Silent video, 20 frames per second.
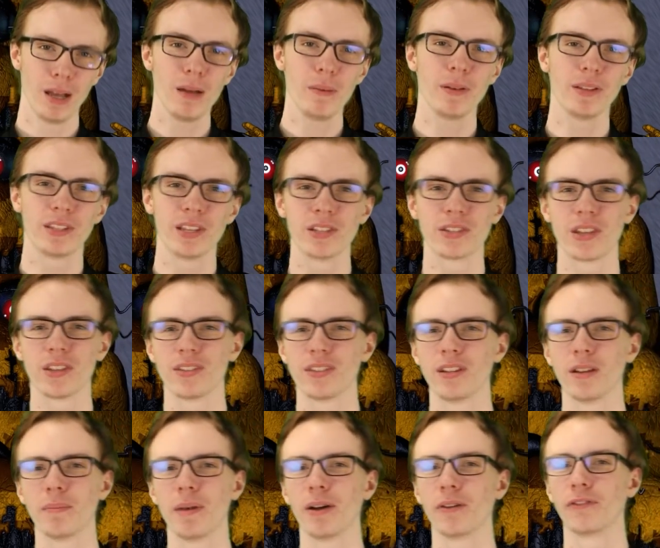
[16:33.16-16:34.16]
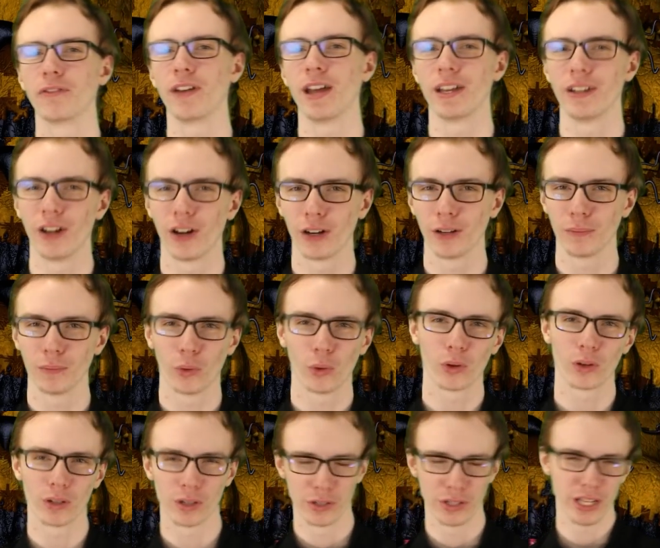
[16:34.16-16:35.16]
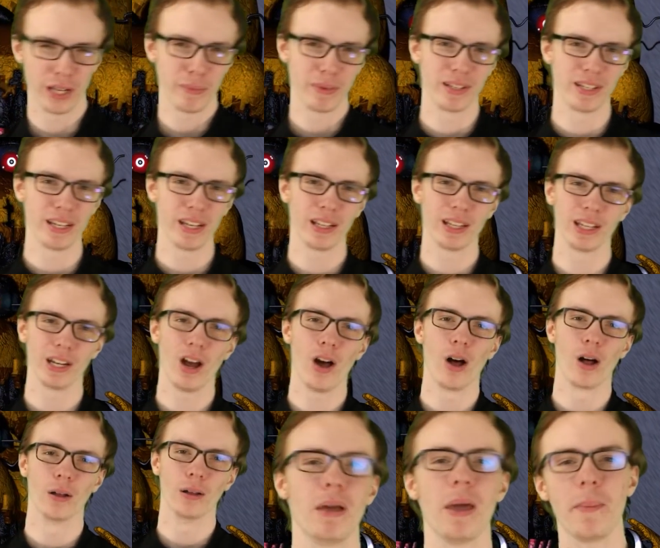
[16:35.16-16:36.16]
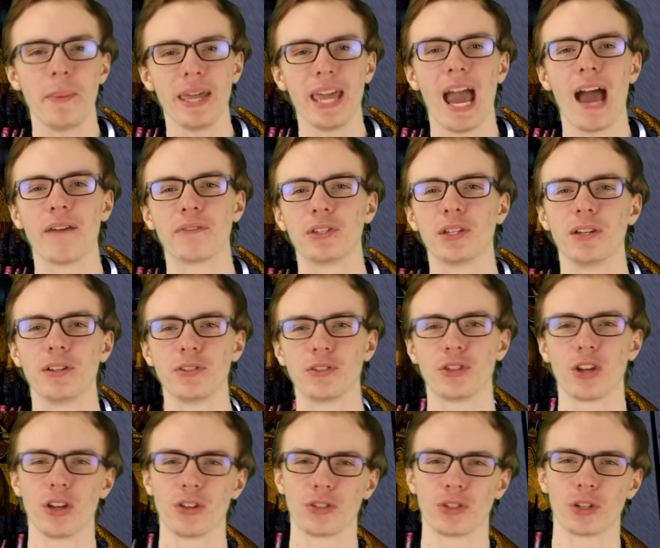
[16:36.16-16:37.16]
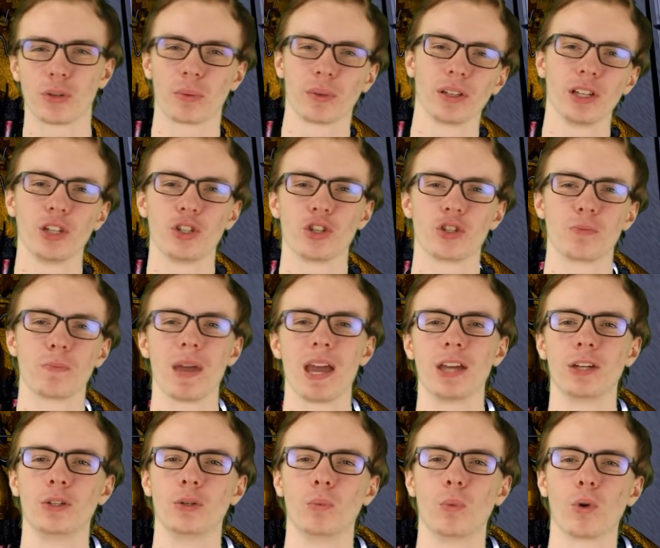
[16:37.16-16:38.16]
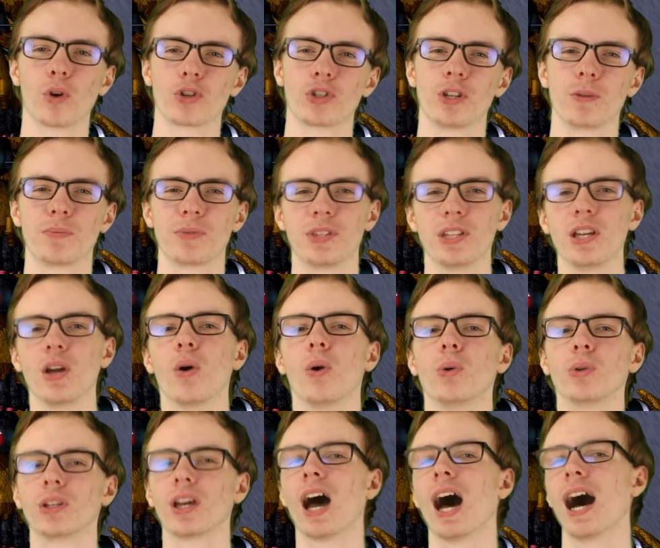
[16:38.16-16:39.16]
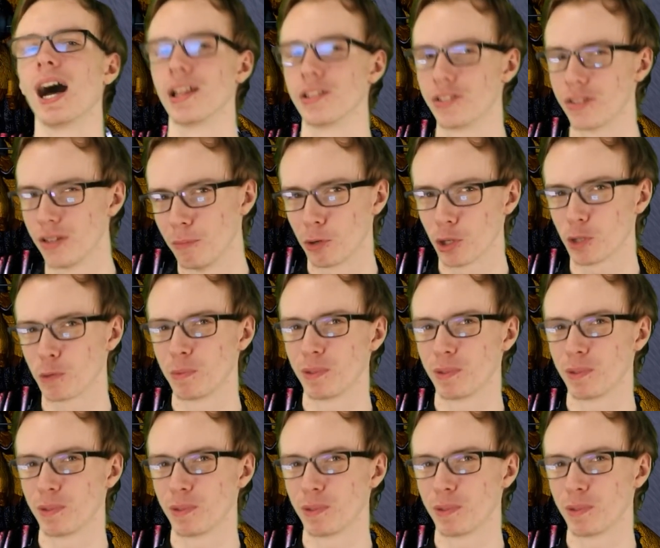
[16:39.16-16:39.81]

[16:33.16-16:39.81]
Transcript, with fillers: Maybe this isn't about fan art or a demon deal at all. Maybe Afton is just a religious man who worships the old gods, more